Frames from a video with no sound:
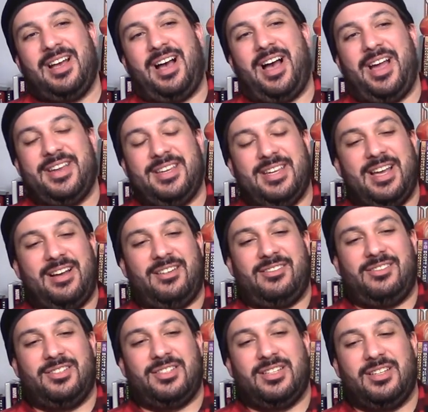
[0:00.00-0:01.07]
I
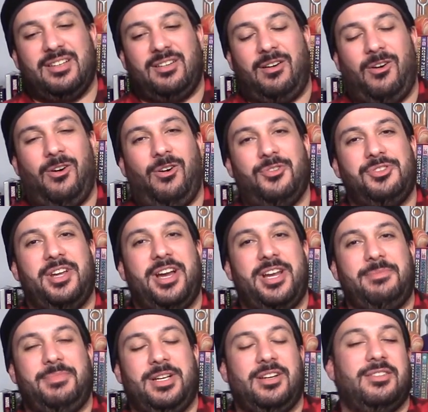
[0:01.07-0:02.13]
yelled all
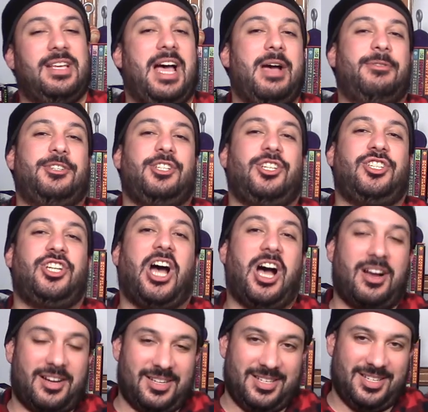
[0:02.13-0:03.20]
night, because I was
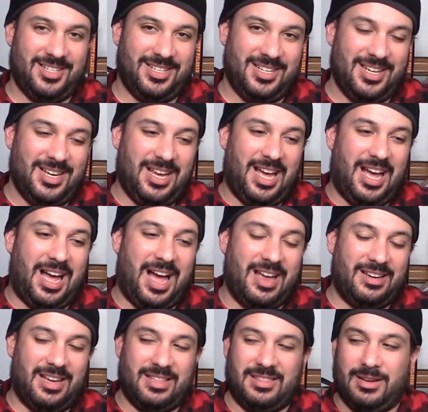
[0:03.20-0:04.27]
shocked.
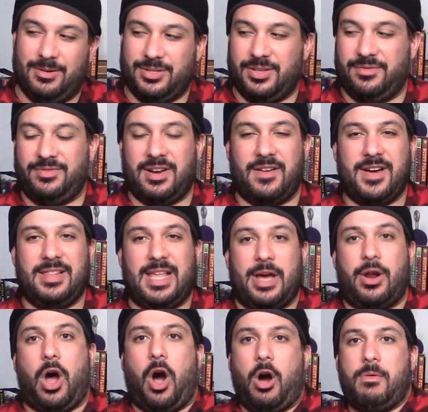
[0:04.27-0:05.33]
There was a very
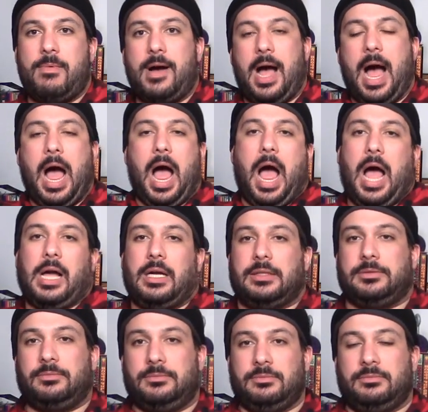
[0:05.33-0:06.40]
loud, oh, ah,
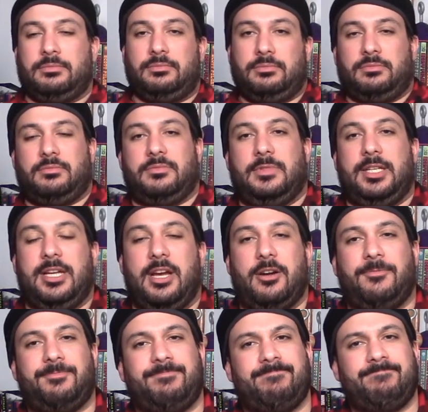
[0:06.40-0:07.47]
you
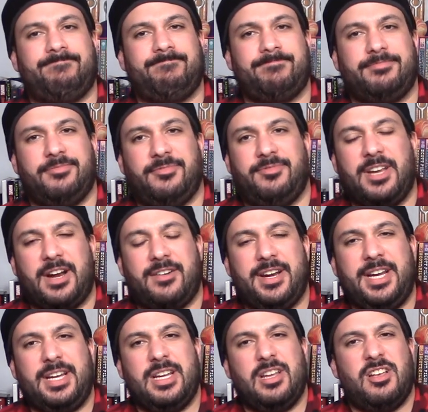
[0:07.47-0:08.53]
know,
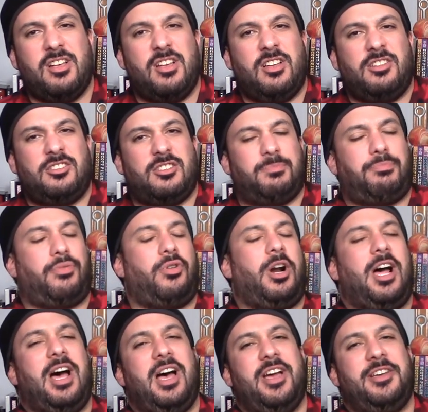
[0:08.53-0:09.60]
very
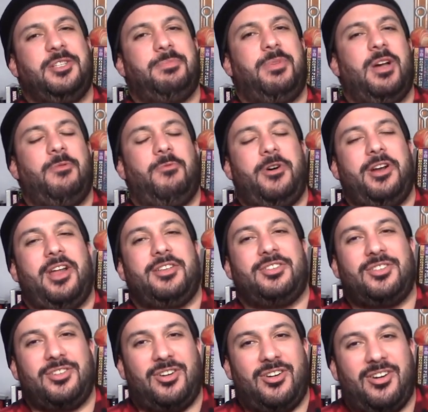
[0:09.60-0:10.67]
surprised by what I
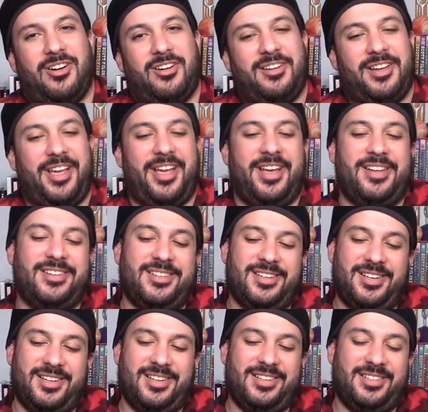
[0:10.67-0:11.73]
saw, and
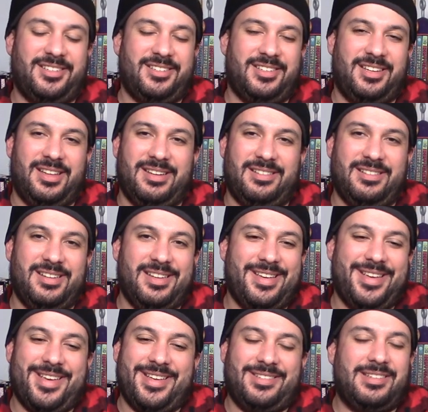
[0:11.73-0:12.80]
it
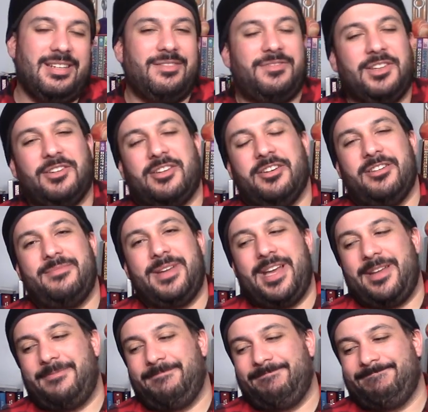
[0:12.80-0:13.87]
didn't feel good,
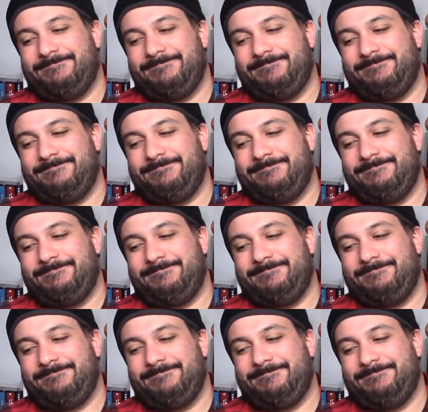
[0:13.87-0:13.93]
man.